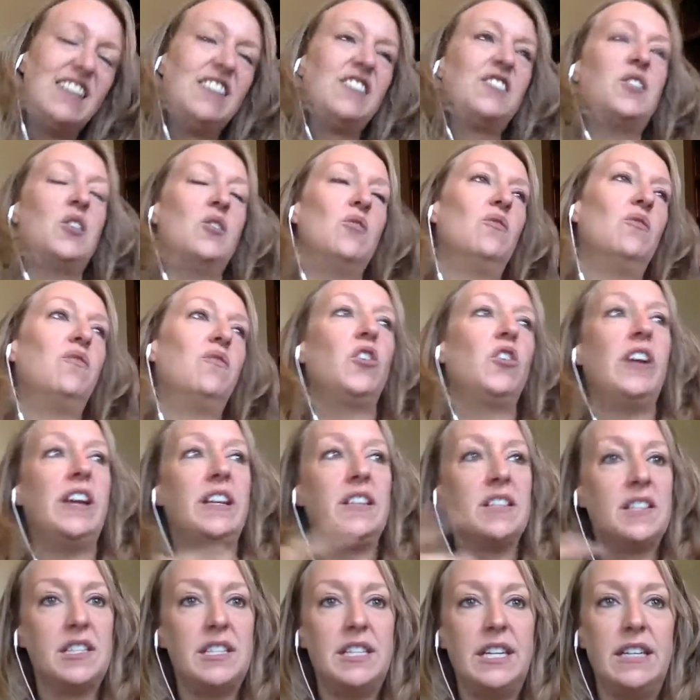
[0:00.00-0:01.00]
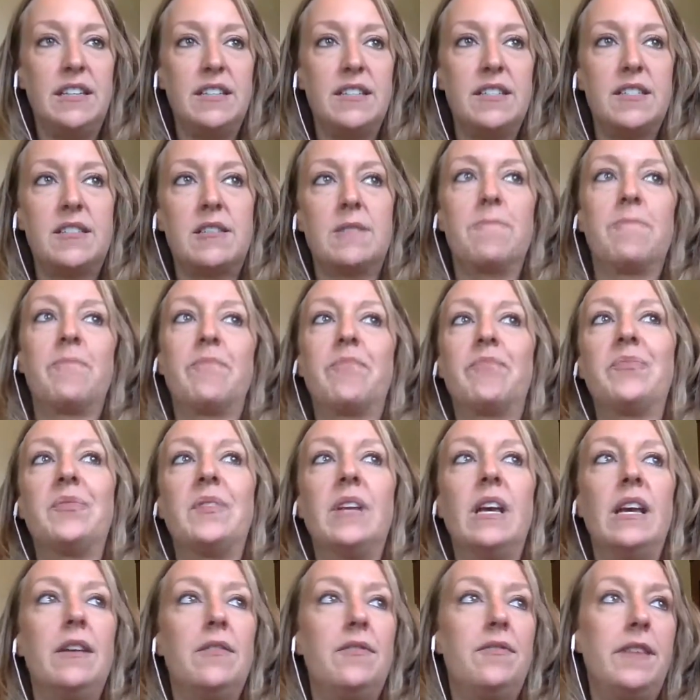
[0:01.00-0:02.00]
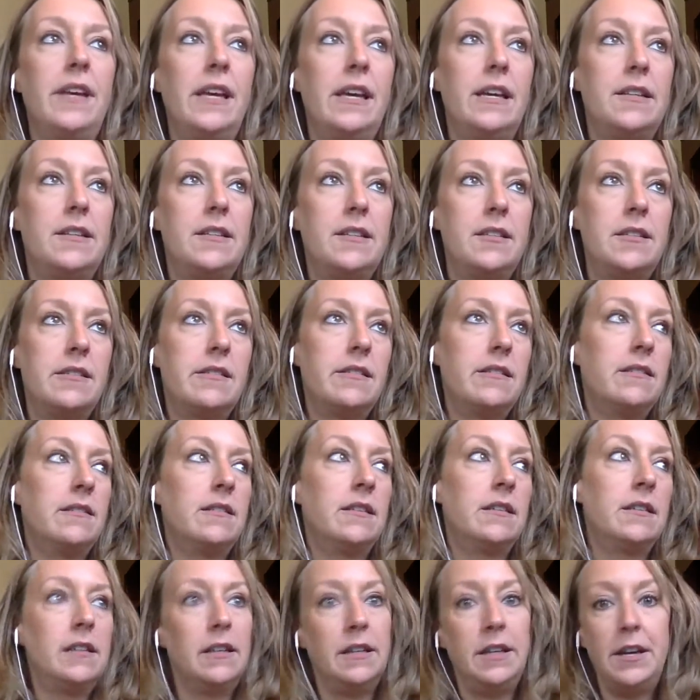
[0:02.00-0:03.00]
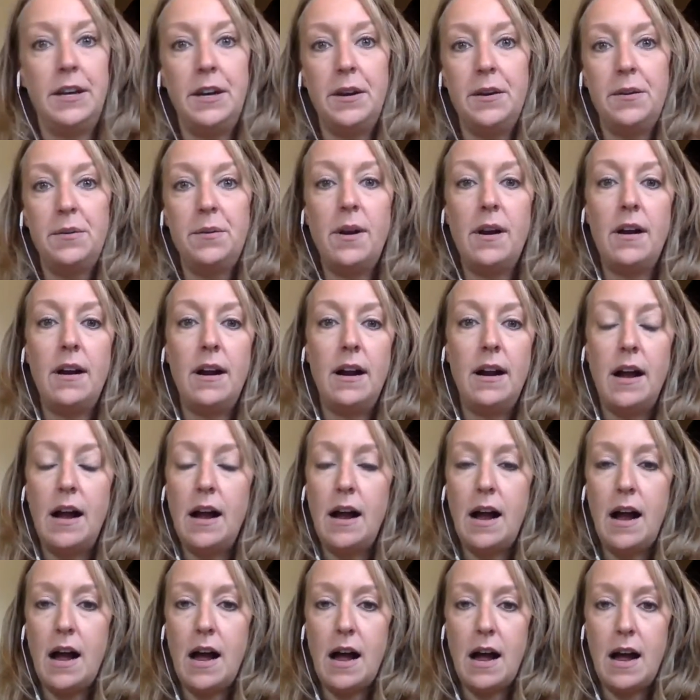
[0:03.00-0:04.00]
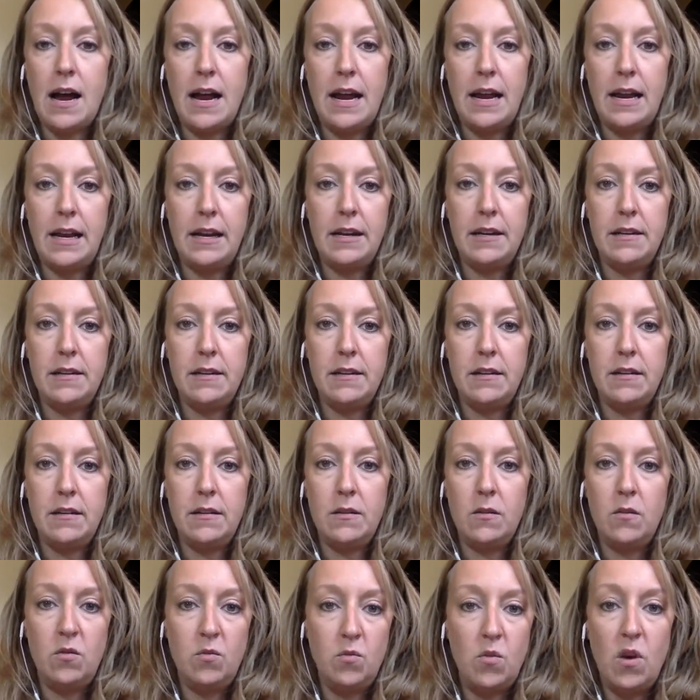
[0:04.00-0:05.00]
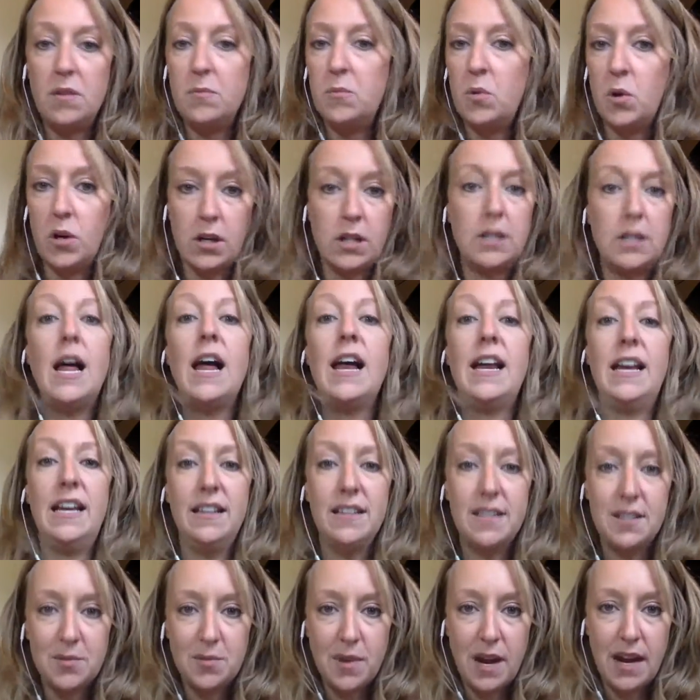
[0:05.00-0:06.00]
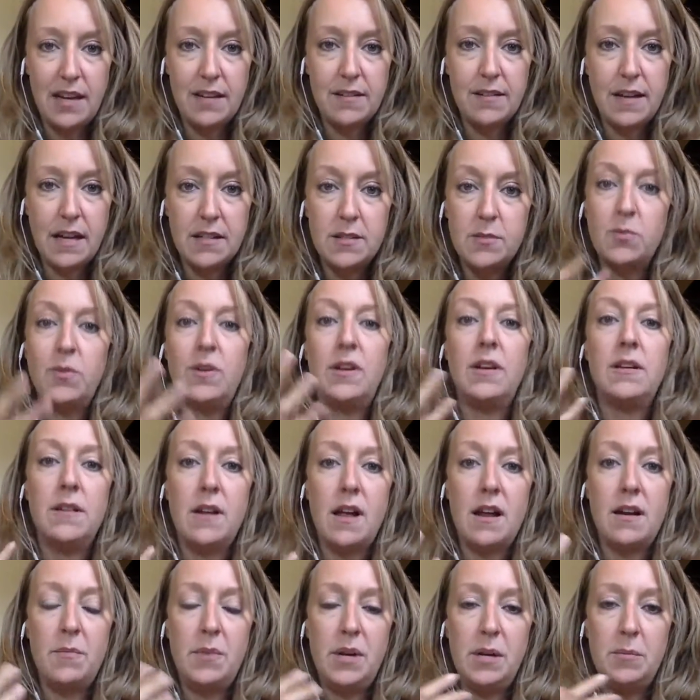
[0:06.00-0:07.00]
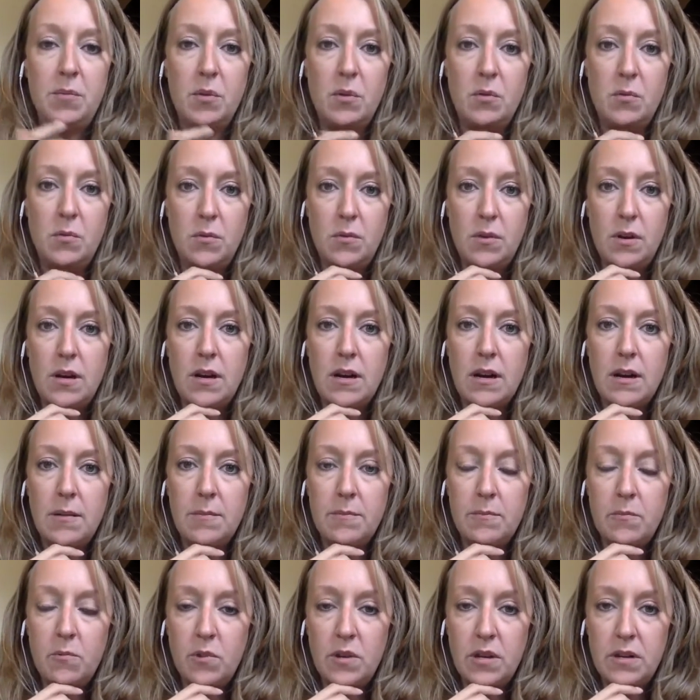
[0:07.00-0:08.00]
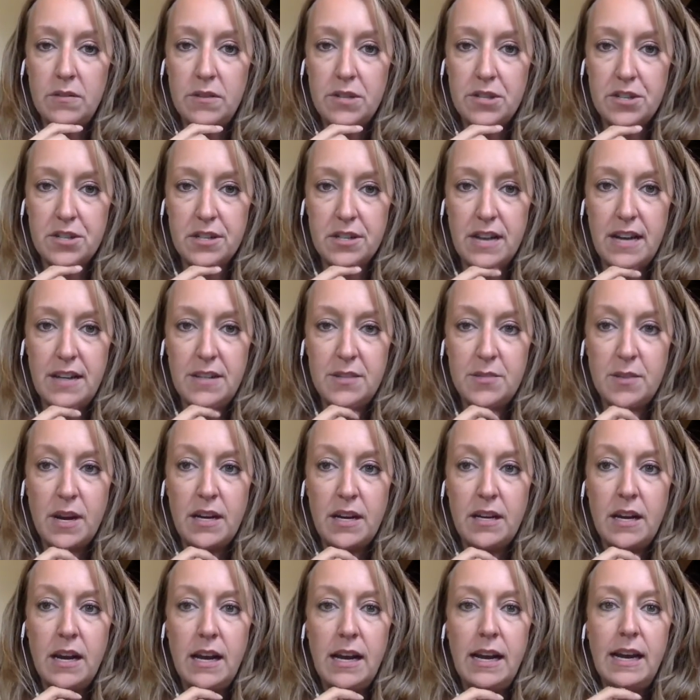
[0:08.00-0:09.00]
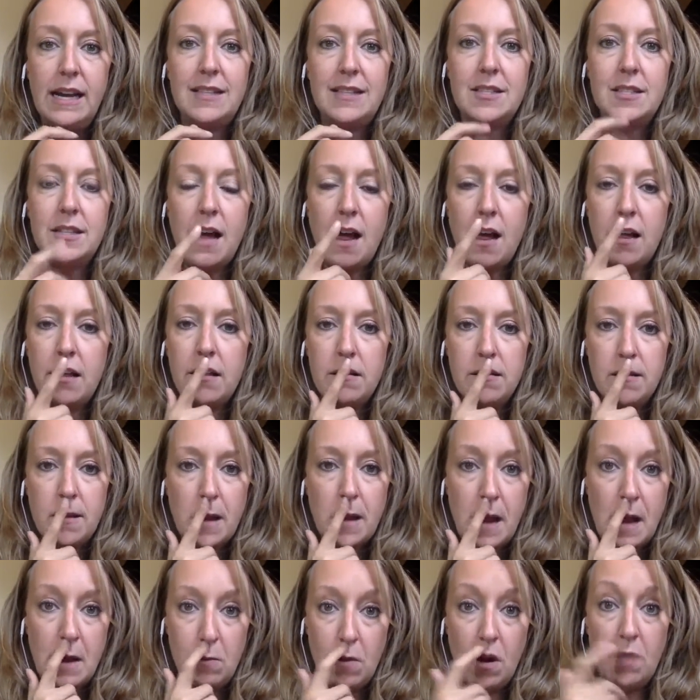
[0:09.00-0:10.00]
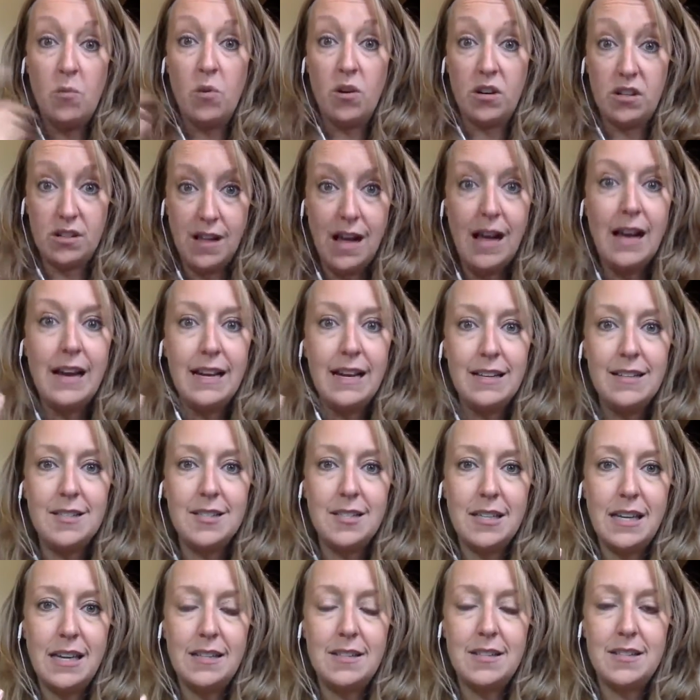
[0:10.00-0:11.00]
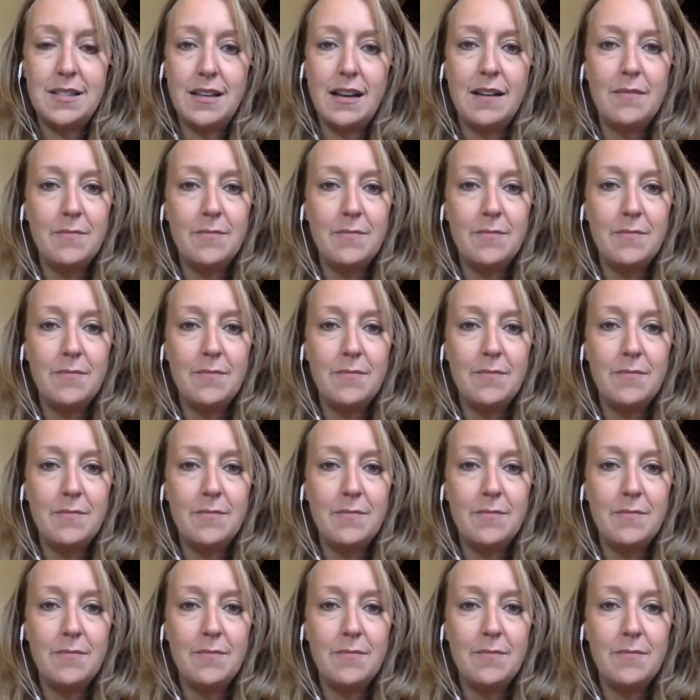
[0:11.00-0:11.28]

So instance, if it's, I want more clients, right? That's what a lot of people want to visualize, right? It's not, I want more clients. It's,